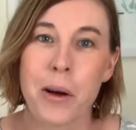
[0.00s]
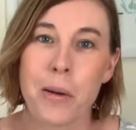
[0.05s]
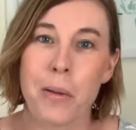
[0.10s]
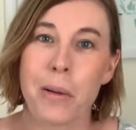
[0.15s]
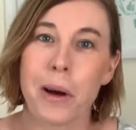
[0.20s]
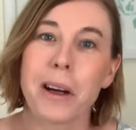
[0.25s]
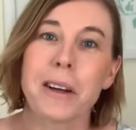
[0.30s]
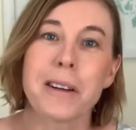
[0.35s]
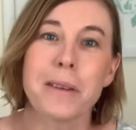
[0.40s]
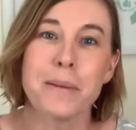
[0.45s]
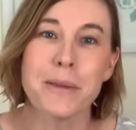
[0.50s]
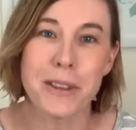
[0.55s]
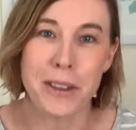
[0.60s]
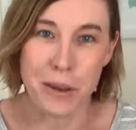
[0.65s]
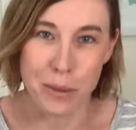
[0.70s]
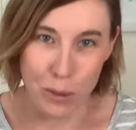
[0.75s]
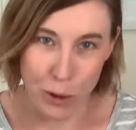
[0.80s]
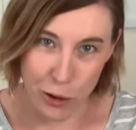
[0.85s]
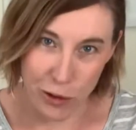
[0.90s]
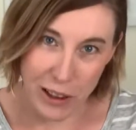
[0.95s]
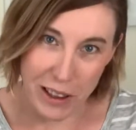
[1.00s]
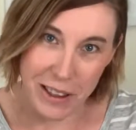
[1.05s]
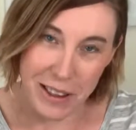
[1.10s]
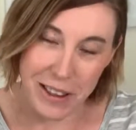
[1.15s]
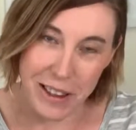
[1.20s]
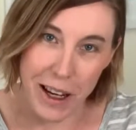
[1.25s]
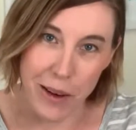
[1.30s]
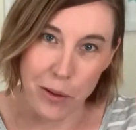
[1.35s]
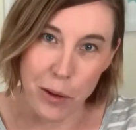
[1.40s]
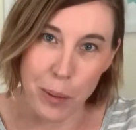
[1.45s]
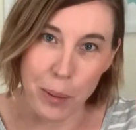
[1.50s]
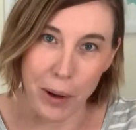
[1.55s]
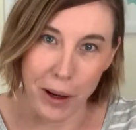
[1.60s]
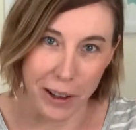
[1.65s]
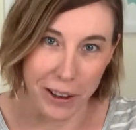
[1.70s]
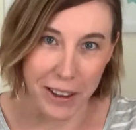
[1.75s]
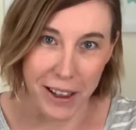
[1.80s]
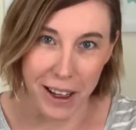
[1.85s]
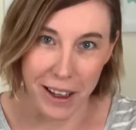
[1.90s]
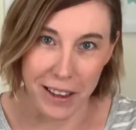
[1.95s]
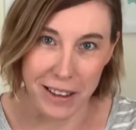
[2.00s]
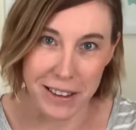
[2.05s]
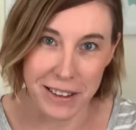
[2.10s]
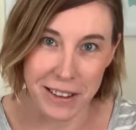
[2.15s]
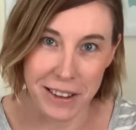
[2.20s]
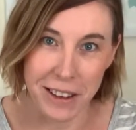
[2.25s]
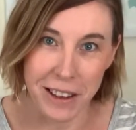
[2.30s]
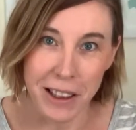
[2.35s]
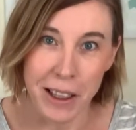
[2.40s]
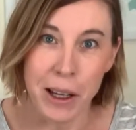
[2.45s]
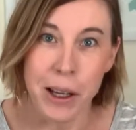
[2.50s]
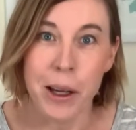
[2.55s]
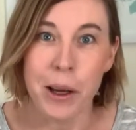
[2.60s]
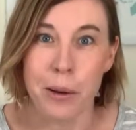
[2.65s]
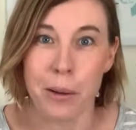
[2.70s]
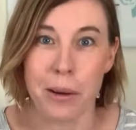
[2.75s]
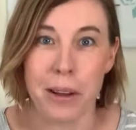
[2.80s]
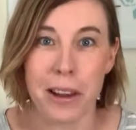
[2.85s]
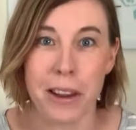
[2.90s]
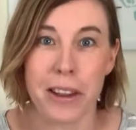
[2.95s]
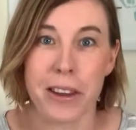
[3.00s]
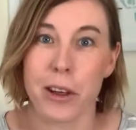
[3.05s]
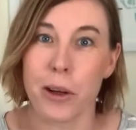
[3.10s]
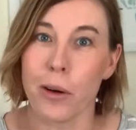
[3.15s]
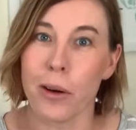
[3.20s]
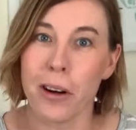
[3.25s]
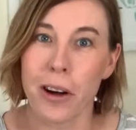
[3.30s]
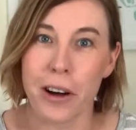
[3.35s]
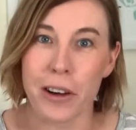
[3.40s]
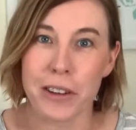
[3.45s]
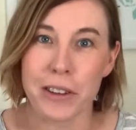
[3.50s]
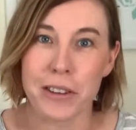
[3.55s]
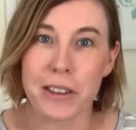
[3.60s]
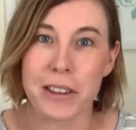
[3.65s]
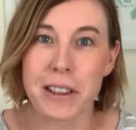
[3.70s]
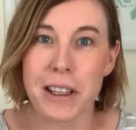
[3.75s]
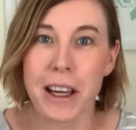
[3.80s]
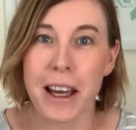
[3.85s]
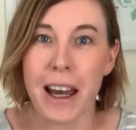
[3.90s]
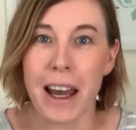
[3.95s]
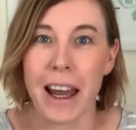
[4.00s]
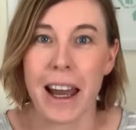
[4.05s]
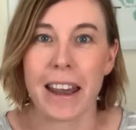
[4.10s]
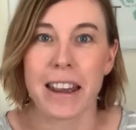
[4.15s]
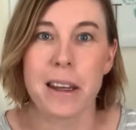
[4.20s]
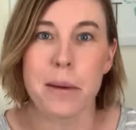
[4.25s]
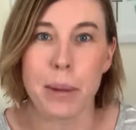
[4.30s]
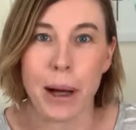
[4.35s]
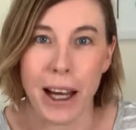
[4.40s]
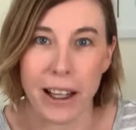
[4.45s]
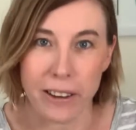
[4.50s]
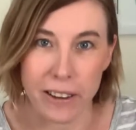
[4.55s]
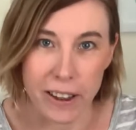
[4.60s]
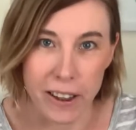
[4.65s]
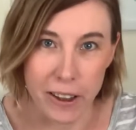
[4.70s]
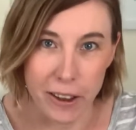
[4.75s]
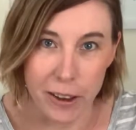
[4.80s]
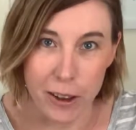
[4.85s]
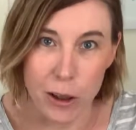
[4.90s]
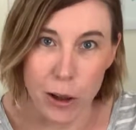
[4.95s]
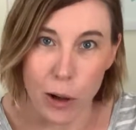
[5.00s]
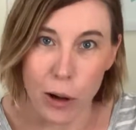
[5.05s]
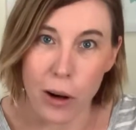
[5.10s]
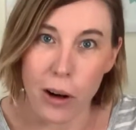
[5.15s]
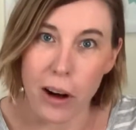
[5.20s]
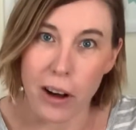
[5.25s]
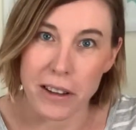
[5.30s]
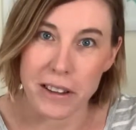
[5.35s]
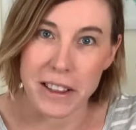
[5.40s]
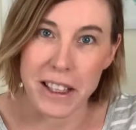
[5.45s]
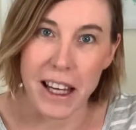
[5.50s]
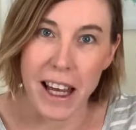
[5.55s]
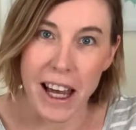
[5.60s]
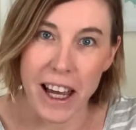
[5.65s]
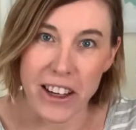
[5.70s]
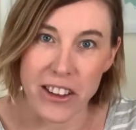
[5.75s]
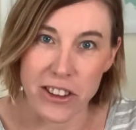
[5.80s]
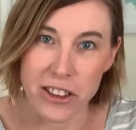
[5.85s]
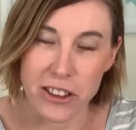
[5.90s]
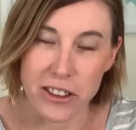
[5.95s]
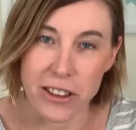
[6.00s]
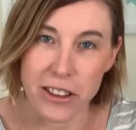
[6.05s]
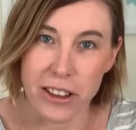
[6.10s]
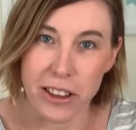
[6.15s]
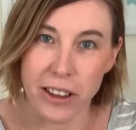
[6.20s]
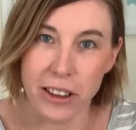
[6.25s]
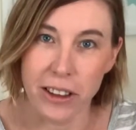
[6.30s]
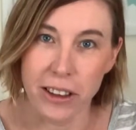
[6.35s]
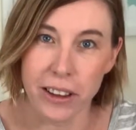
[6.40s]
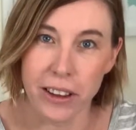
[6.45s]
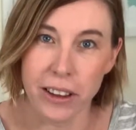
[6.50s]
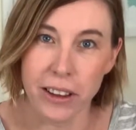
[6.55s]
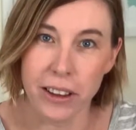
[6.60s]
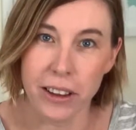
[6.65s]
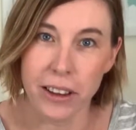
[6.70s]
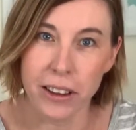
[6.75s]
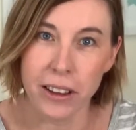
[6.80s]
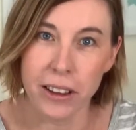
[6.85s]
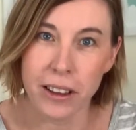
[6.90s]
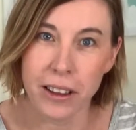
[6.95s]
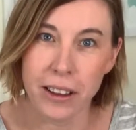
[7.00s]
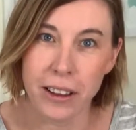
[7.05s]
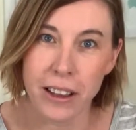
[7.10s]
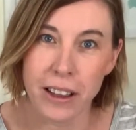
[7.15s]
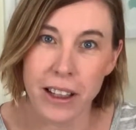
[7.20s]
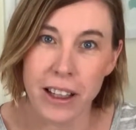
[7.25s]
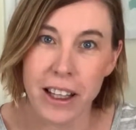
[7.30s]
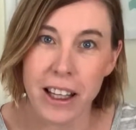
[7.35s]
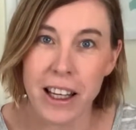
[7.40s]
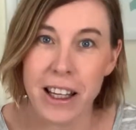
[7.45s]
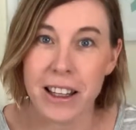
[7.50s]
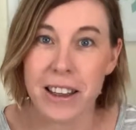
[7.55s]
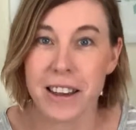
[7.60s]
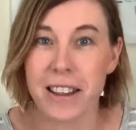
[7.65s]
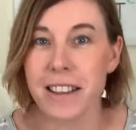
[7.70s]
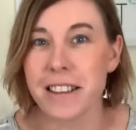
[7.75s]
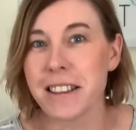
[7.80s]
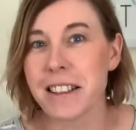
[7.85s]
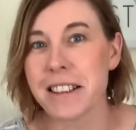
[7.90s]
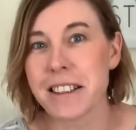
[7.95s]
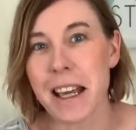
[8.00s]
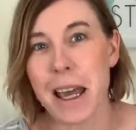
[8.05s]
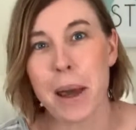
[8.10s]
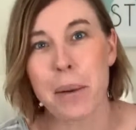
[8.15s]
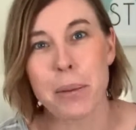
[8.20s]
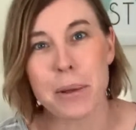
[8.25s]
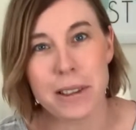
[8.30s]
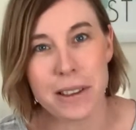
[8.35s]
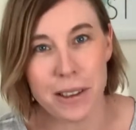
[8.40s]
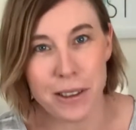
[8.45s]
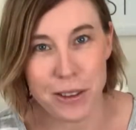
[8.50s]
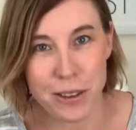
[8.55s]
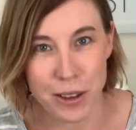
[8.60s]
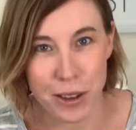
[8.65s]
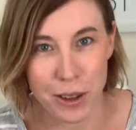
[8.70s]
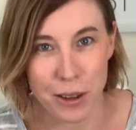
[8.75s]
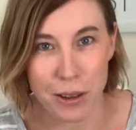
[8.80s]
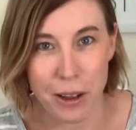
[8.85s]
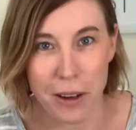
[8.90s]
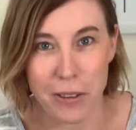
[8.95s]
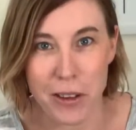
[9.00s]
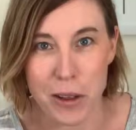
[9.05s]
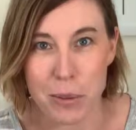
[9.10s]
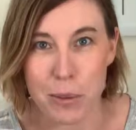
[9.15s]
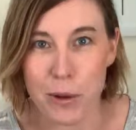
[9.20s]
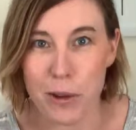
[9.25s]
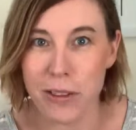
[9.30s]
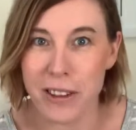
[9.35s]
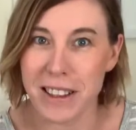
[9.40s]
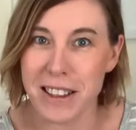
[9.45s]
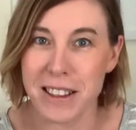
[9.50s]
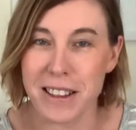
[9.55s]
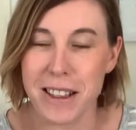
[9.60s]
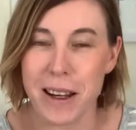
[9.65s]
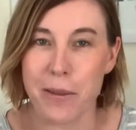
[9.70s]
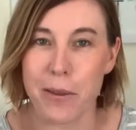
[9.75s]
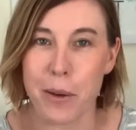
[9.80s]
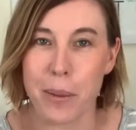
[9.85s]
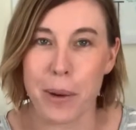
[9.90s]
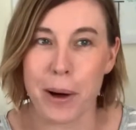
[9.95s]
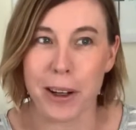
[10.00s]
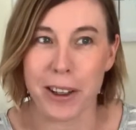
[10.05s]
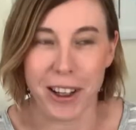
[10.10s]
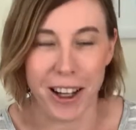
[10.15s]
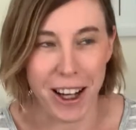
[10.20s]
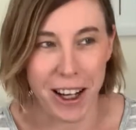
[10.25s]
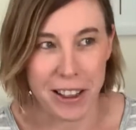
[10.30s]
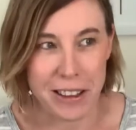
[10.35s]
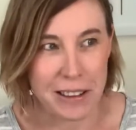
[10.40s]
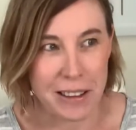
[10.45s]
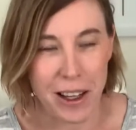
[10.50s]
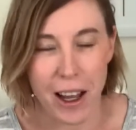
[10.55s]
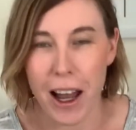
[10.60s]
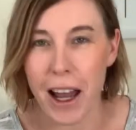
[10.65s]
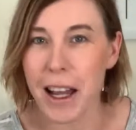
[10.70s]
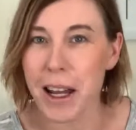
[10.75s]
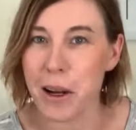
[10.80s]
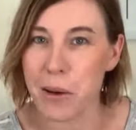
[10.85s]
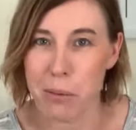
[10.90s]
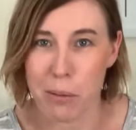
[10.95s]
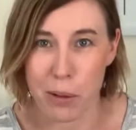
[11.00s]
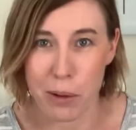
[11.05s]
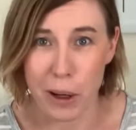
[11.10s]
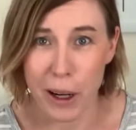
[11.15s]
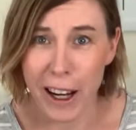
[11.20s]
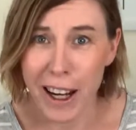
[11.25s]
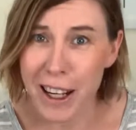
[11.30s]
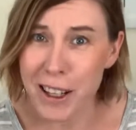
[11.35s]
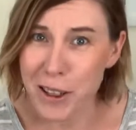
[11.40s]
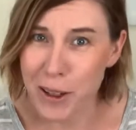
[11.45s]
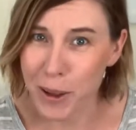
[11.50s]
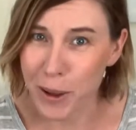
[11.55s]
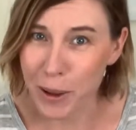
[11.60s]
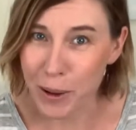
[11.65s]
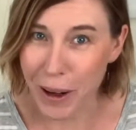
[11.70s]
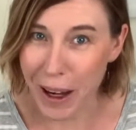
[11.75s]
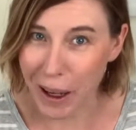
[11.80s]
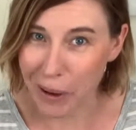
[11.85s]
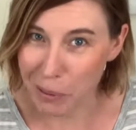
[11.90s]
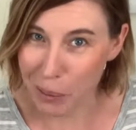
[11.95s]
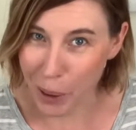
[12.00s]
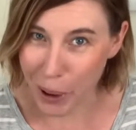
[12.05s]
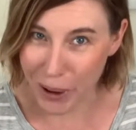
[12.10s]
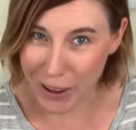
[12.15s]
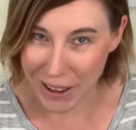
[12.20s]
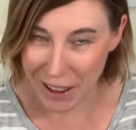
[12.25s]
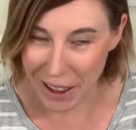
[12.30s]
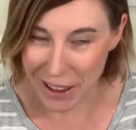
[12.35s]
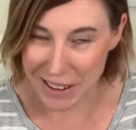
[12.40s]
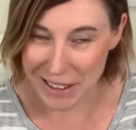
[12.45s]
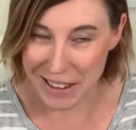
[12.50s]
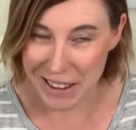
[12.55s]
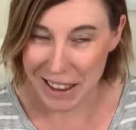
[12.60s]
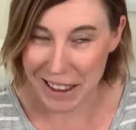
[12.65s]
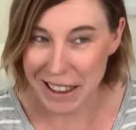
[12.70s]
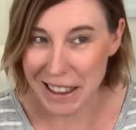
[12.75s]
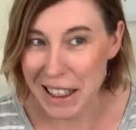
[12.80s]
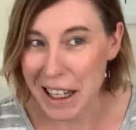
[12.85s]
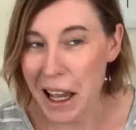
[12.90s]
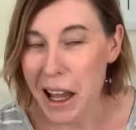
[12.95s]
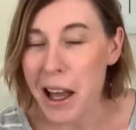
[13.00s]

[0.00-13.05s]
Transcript: Welcome to the Moving to Denver podcast with your host, Hayley Bartlett, your Aussie agent. This is episode 2 of the Moving to Denver podcast. I am brand new at podcasting,